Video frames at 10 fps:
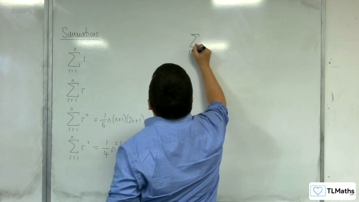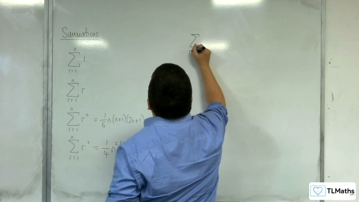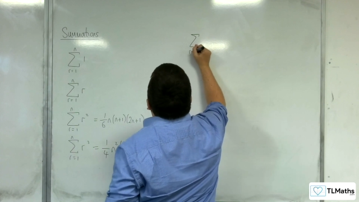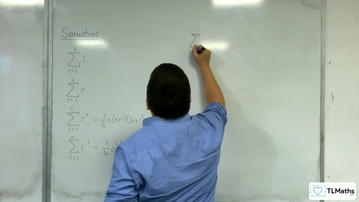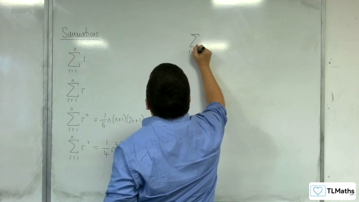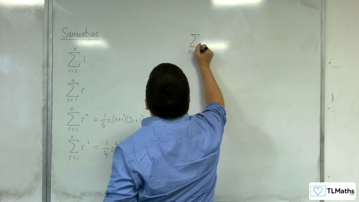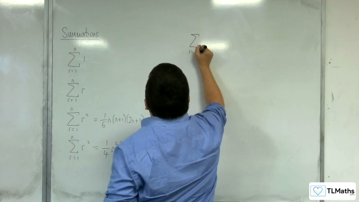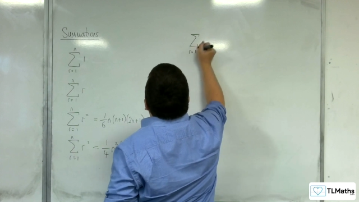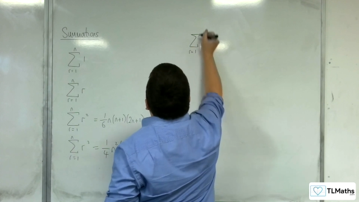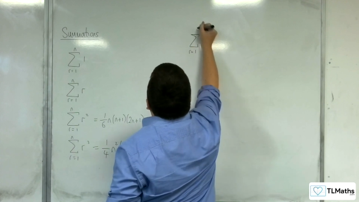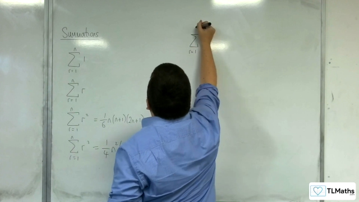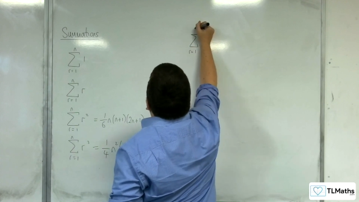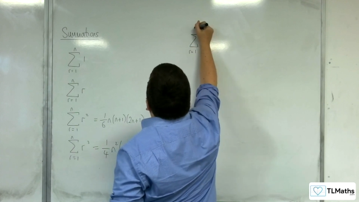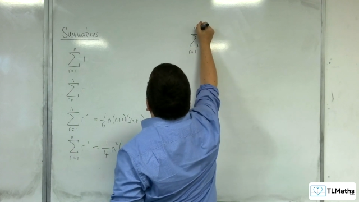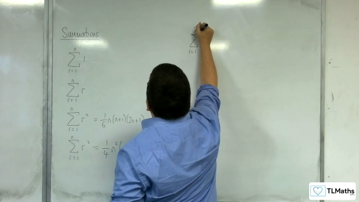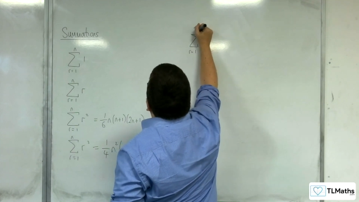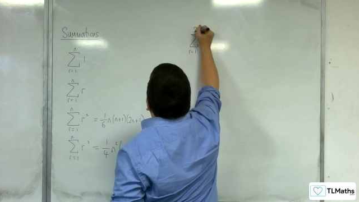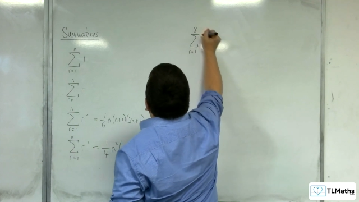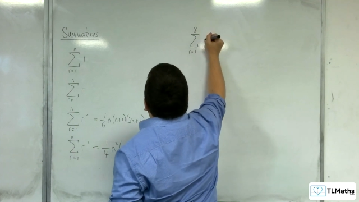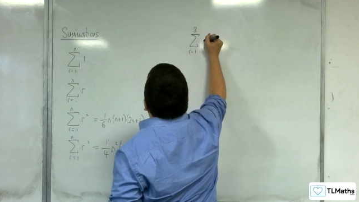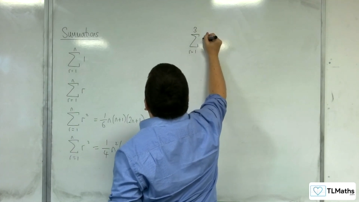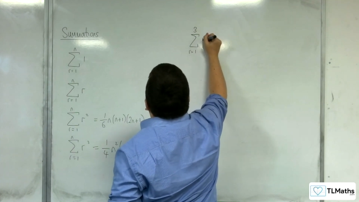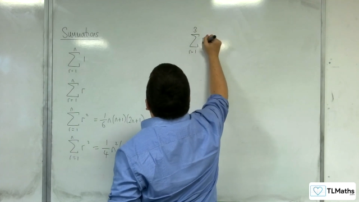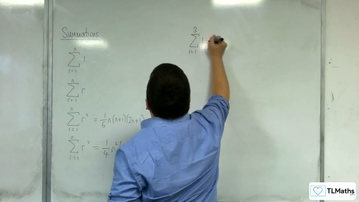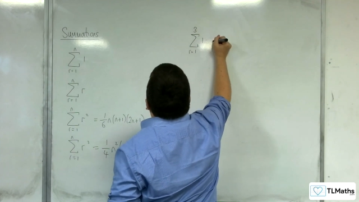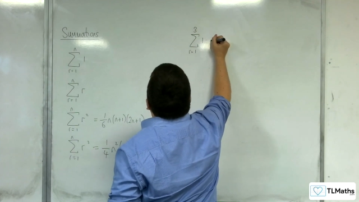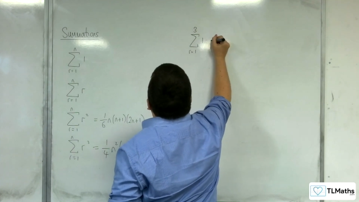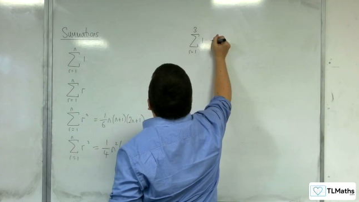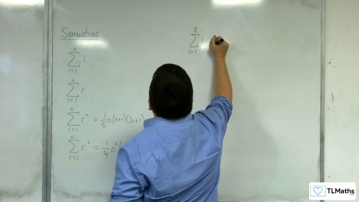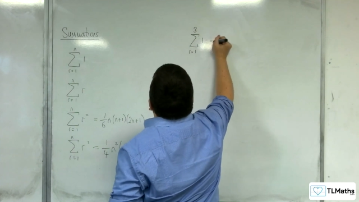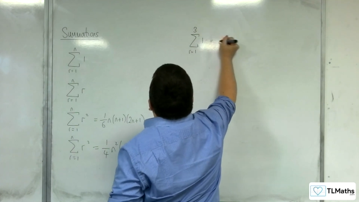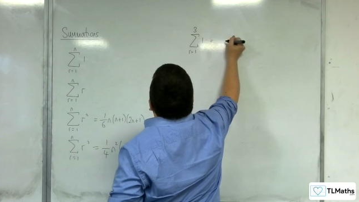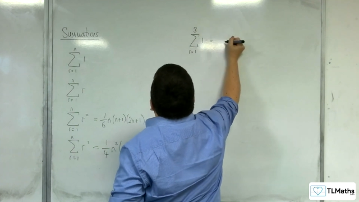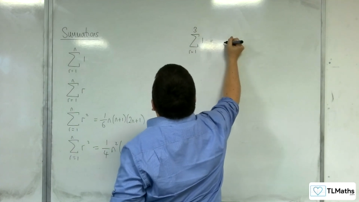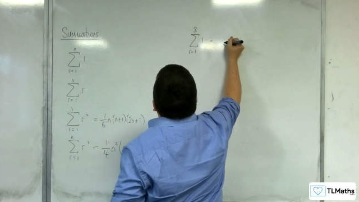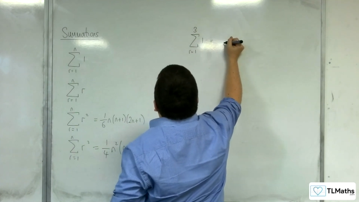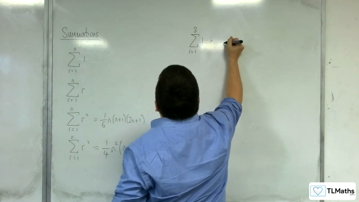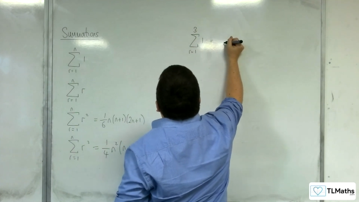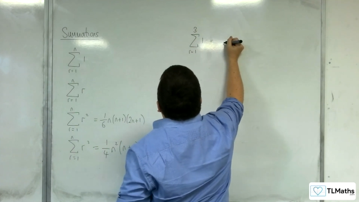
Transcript: (no speaker visible)